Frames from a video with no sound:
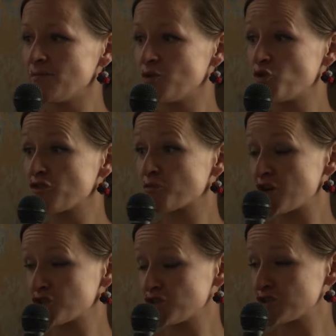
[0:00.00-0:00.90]
who have
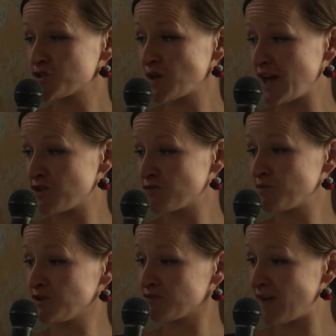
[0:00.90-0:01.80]
pressures to kind of
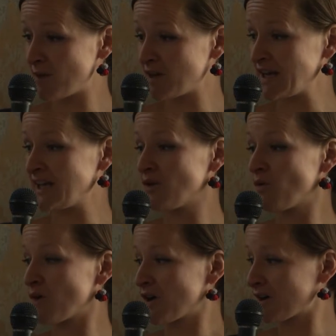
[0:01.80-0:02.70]
build a family
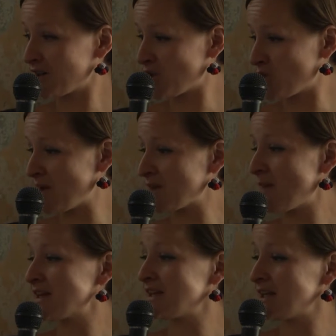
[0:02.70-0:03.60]
or make
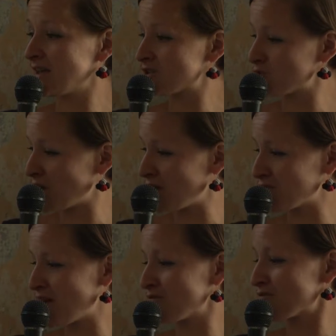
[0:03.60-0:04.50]
money to kind of
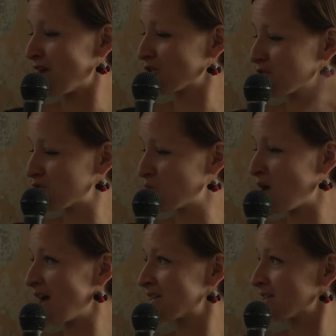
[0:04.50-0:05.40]
have the right consumer
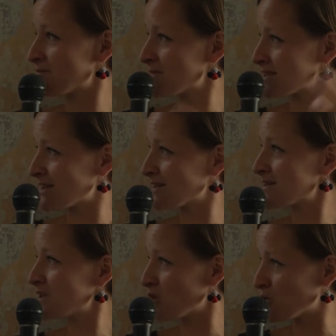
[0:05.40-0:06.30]
items, and
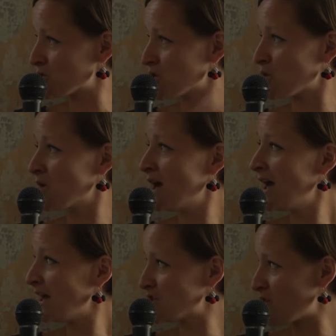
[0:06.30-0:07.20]
so
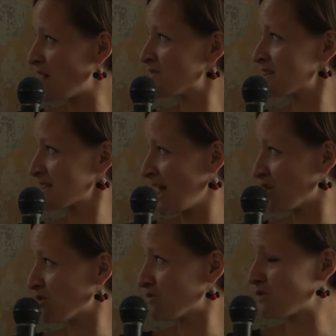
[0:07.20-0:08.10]
it drives this kind
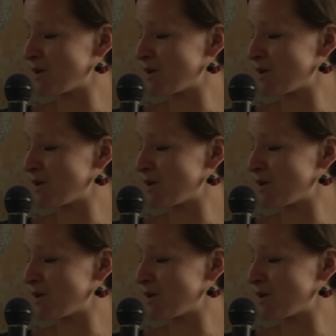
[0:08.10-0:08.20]
of